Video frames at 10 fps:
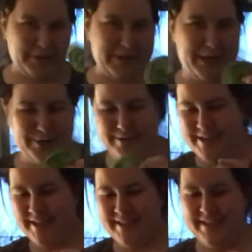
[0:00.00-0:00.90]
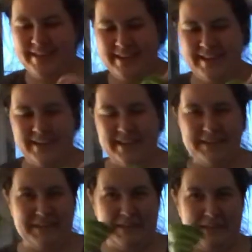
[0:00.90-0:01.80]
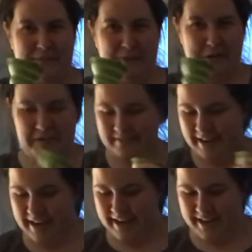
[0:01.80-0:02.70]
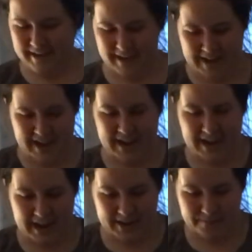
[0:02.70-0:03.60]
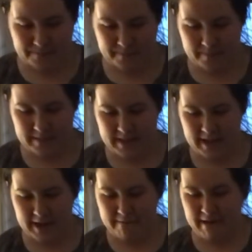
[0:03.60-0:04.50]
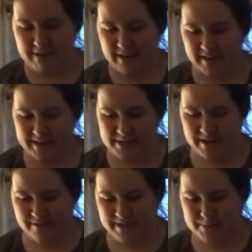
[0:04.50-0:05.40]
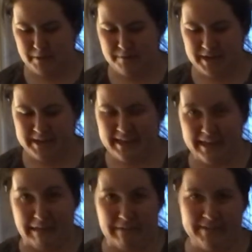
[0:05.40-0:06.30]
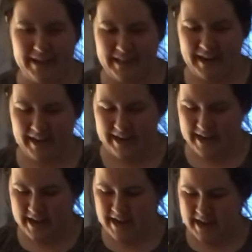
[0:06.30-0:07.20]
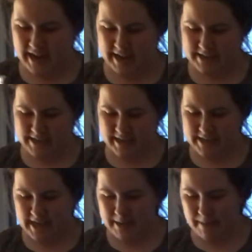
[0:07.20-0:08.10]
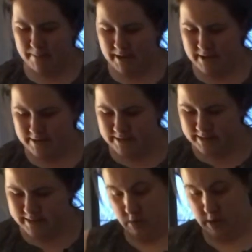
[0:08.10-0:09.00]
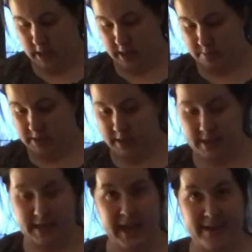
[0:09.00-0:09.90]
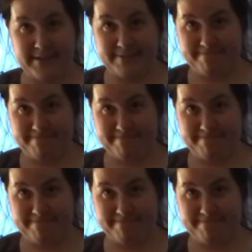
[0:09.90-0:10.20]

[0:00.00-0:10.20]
cute funnel right here. That I found out last week fits perfectly right there. I'm just gonna take my bitters and then I'm just gonna decant.